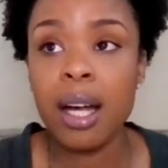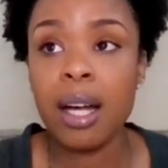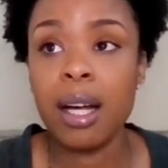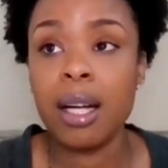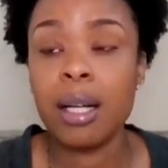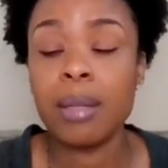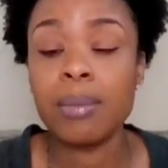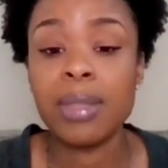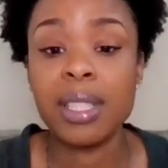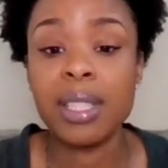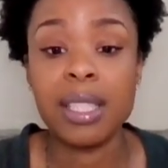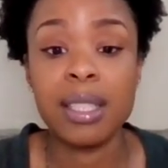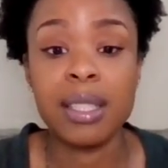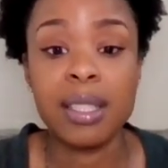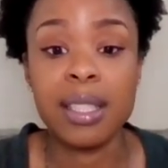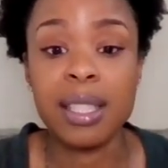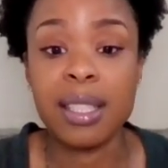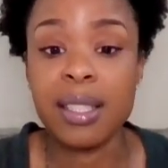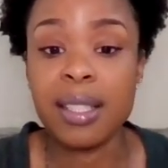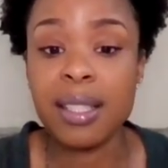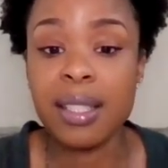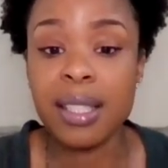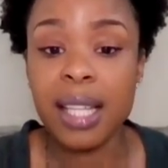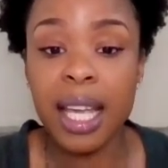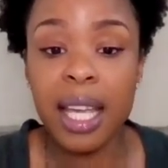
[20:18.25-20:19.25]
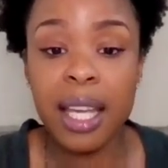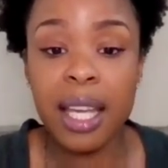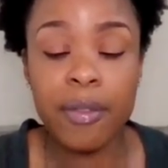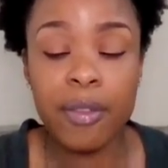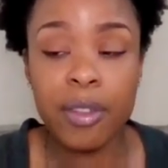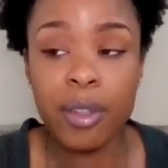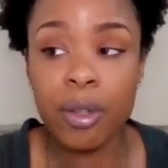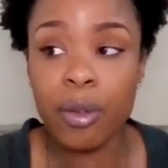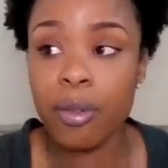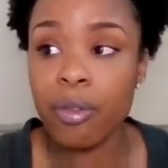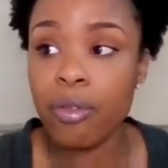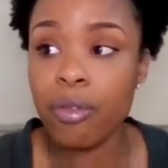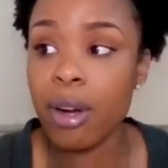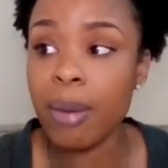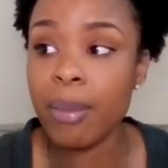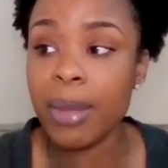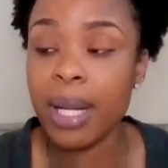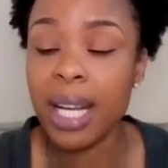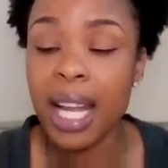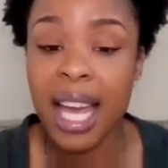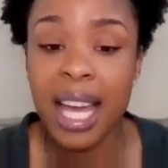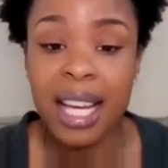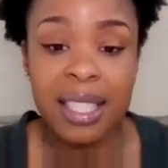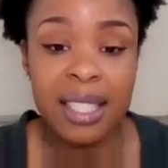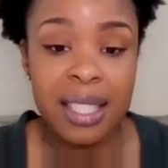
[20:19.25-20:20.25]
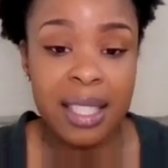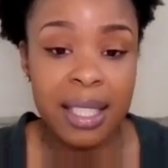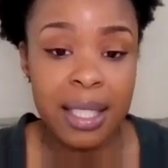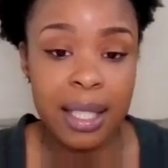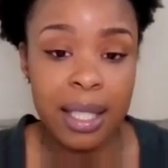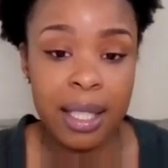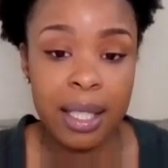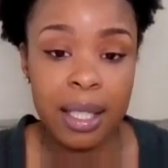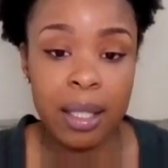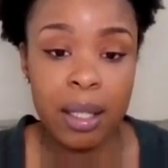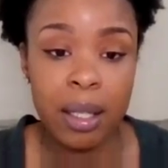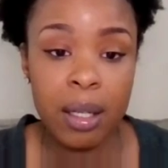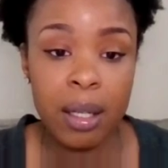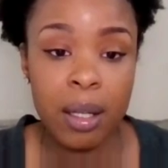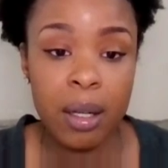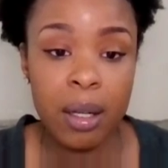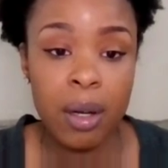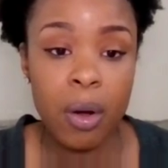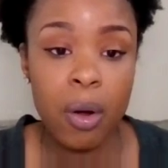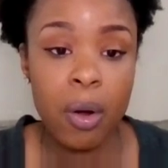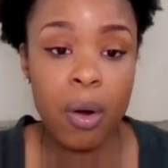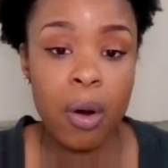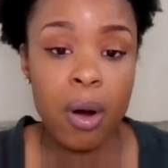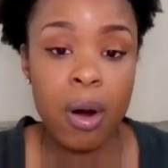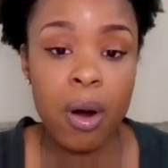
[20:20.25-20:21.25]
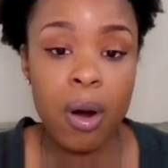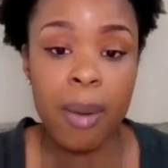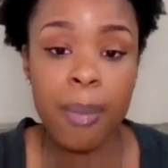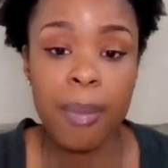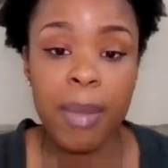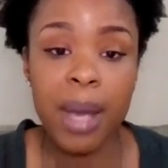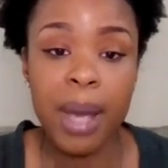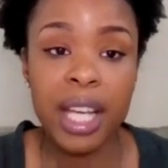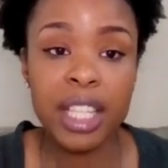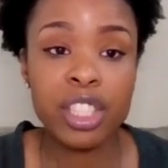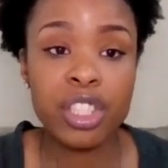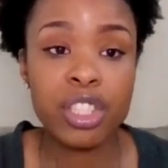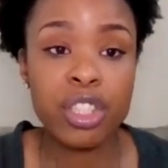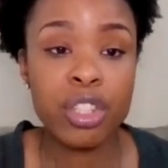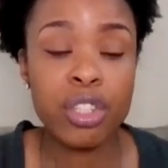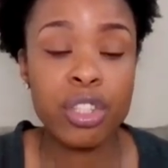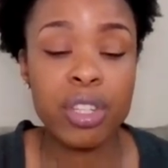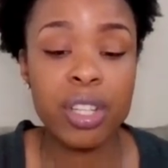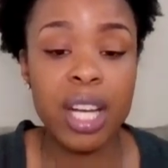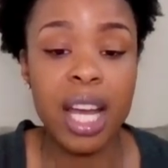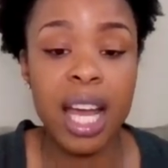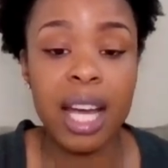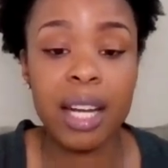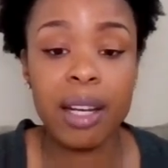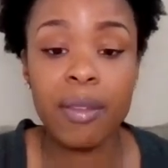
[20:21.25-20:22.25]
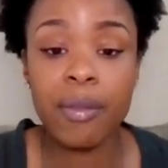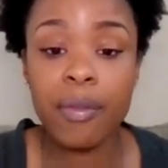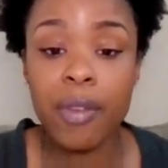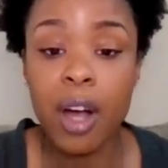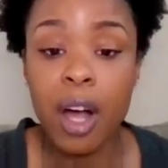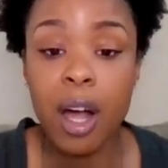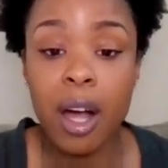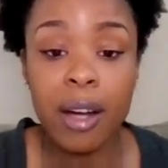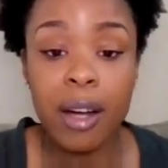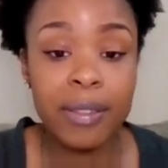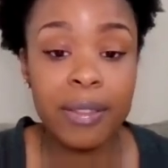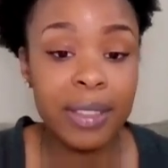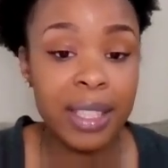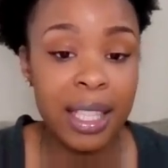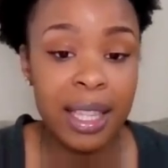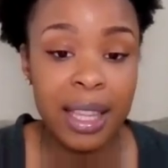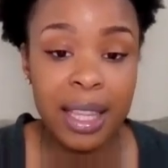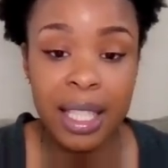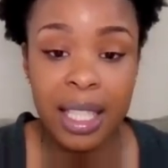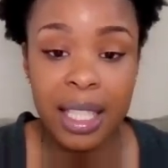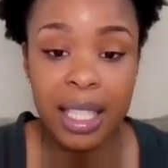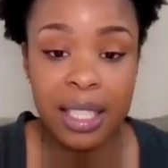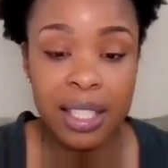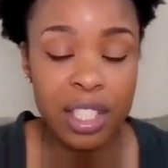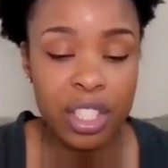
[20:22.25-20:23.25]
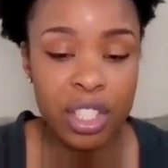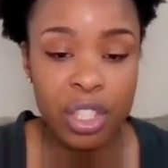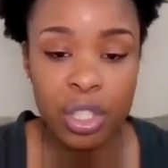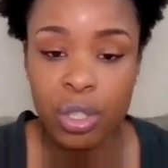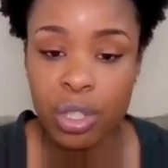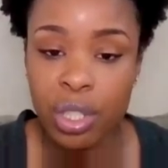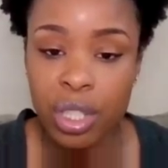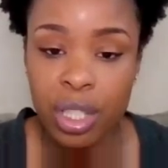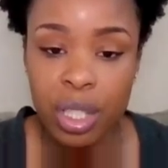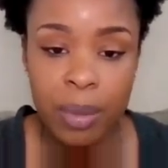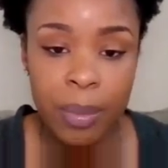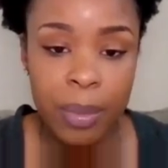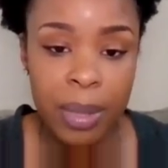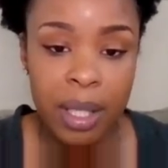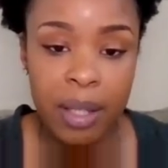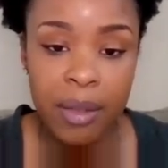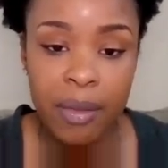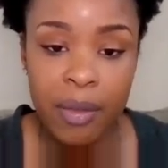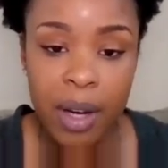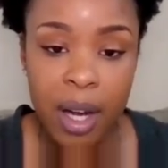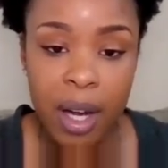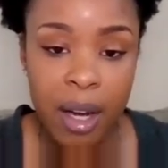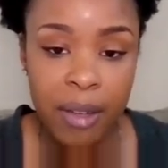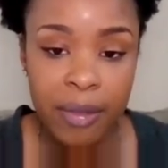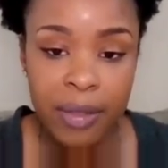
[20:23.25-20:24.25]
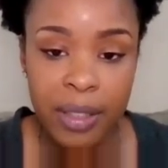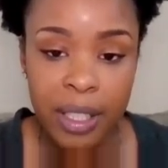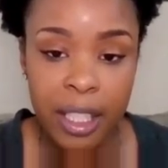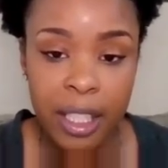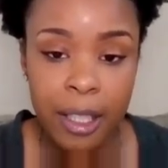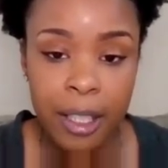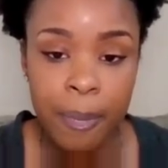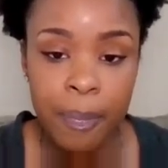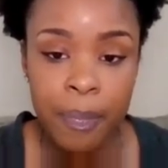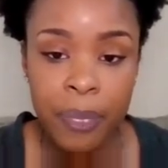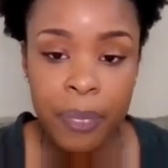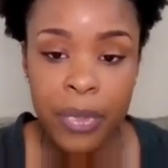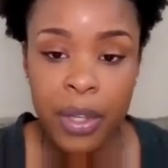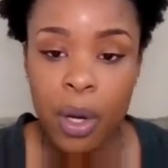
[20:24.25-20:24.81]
To save you from an accident, or make sure you're not involved in things that you shouldn't be involved in.